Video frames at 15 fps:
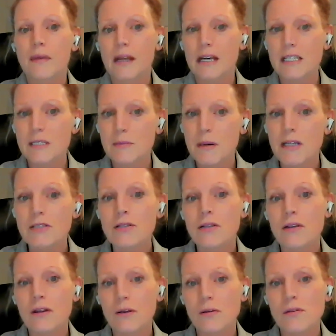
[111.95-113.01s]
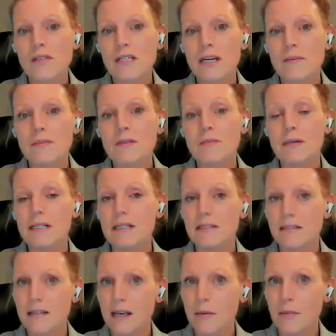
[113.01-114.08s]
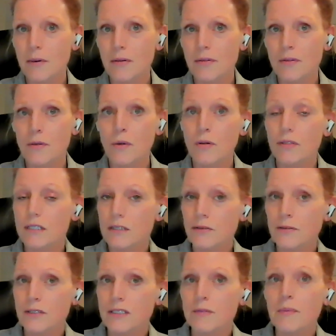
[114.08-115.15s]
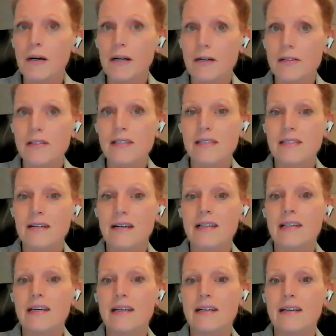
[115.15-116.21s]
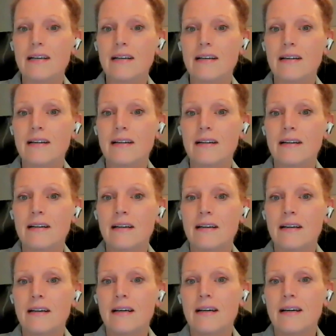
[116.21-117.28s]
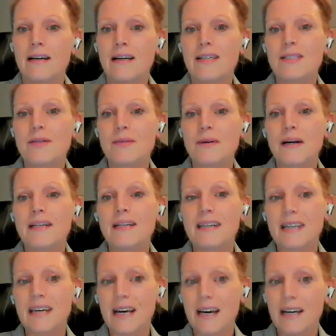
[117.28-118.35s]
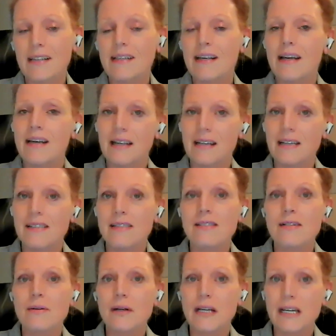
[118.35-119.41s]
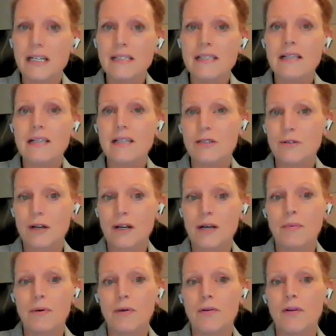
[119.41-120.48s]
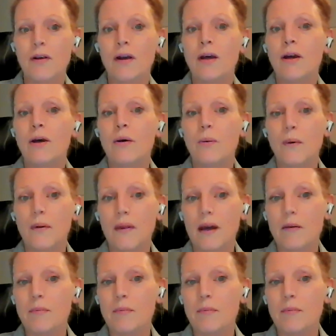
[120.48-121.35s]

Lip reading: especially those deemed to be disabled or different by our society. It's a right that can and is so easily trampled when that